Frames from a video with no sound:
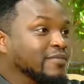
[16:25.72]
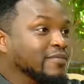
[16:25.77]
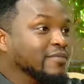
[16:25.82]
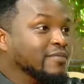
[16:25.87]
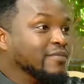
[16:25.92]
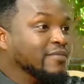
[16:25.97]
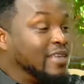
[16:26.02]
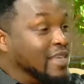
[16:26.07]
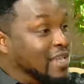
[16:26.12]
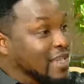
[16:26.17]

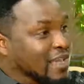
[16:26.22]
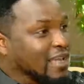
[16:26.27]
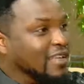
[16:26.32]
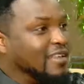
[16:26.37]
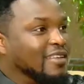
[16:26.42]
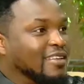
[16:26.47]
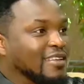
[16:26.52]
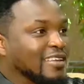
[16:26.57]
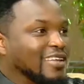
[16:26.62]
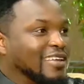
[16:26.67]
Yeah.
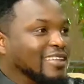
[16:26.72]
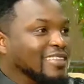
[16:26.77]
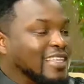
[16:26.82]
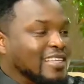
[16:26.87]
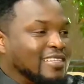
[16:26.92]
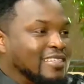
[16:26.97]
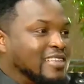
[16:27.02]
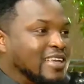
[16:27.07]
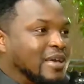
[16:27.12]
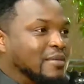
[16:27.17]

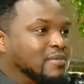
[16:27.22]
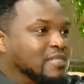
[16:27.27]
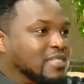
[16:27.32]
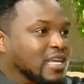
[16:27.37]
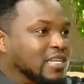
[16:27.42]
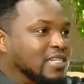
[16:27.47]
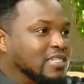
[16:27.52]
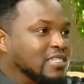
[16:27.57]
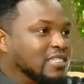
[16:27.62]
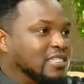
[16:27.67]
That's the
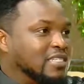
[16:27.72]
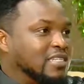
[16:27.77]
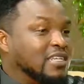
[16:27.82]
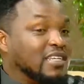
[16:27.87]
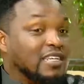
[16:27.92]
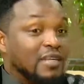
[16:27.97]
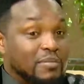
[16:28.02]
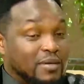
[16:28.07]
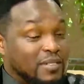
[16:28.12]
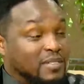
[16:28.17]
absurdity.
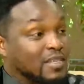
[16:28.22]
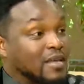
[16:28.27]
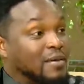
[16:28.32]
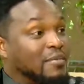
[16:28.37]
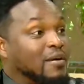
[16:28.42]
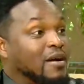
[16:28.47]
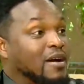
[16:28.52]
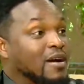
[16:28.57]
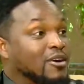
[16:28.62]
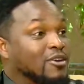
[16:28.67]
But
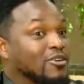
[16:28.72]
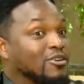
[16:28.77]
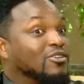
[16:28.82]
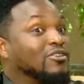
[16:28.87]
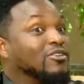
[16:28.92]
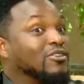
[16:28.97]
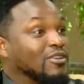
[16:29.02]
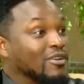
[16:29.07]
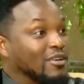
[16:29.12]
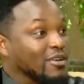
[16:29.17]
somehow,
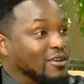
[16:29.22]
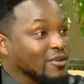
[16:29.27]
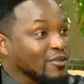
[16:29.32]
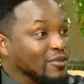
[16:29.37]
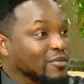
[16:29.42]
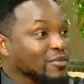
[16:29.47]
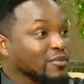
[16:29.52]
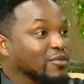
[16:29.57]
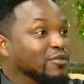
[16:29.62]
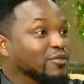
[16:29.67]
we
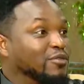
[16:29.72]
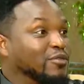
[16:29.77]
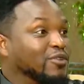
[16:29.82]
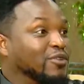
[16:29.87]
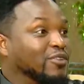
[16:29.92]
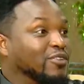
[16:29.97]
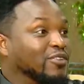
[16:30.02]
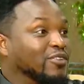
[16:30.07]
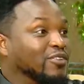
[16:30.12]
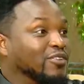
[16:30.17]
move on.
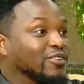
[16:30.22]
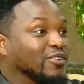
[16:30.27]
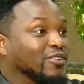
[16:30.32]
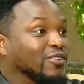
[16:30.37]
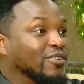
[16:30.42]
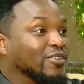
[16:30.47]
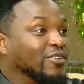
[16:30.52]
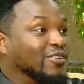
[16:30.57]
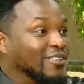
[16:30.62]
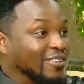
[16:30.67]

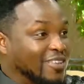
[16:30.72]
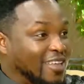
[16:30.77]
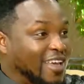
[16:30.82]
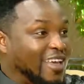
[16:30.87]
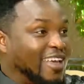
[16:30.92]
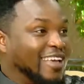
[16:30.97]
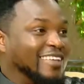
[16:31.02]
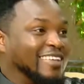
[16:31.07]
Yeah.